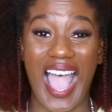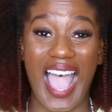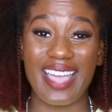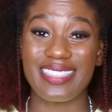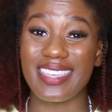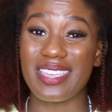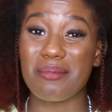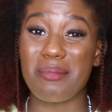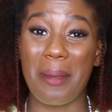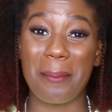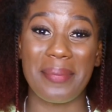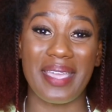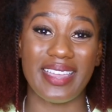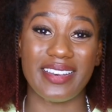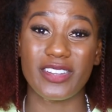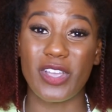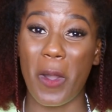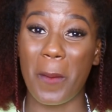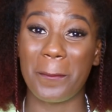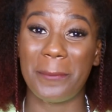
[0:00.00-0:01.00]
I think my
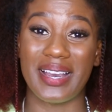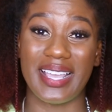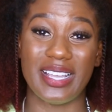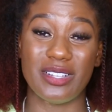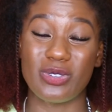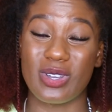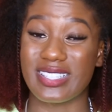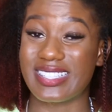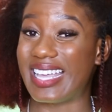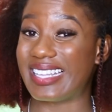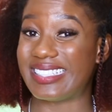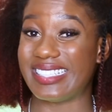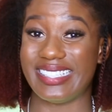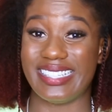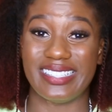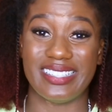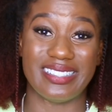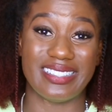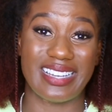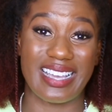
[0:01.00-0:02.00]
main complaint was that
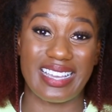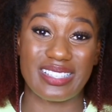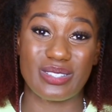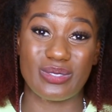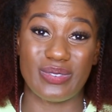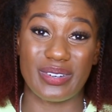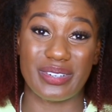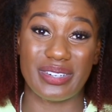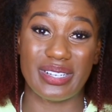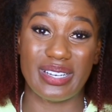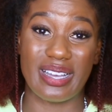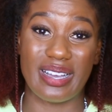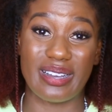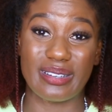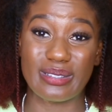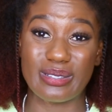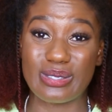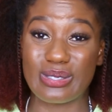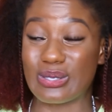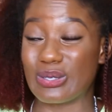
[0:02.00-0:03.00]
it didn't last very
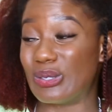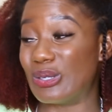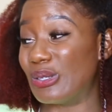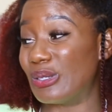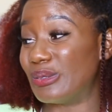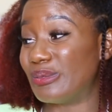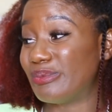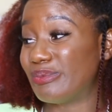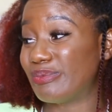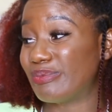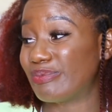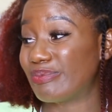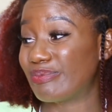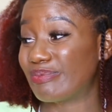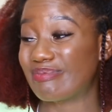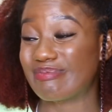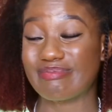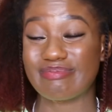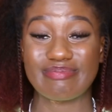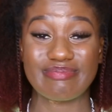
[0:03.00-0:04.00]
long, so
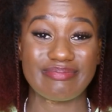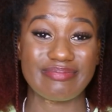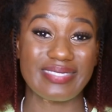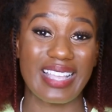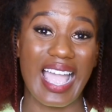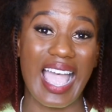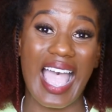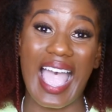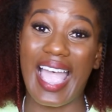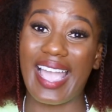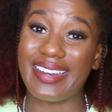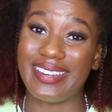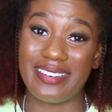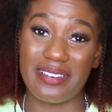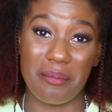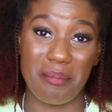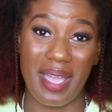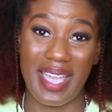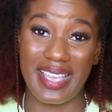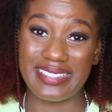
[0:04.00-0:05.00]
I
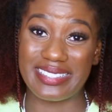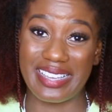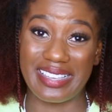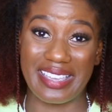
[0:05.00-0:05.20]
didn't buy it